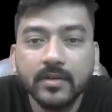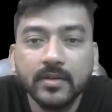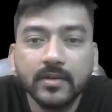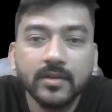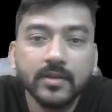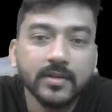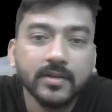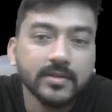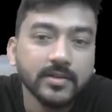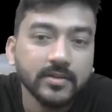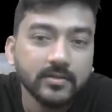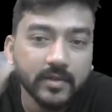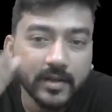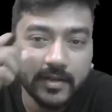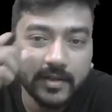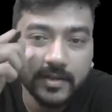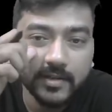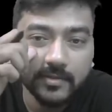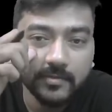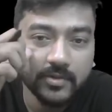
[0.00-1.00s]
because
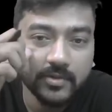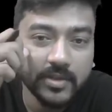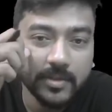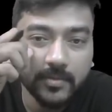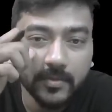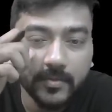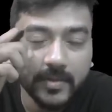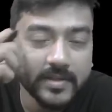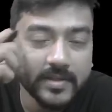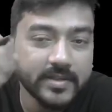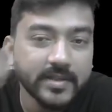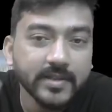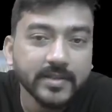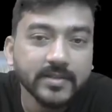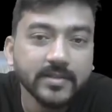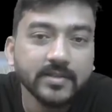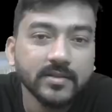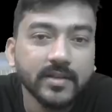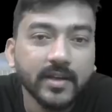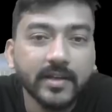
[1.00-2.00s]
f of x
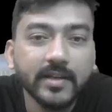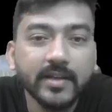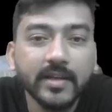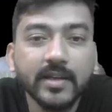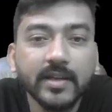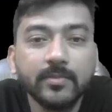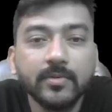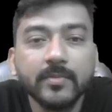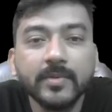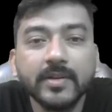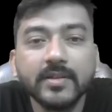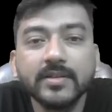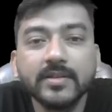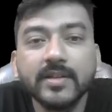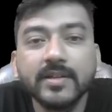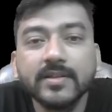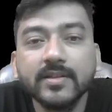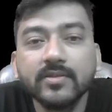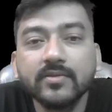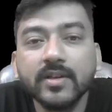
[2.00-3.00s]
dx, and here f of x is
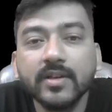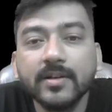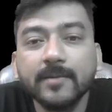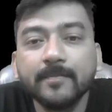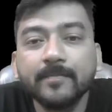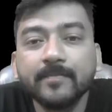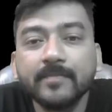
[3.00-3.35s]
x square.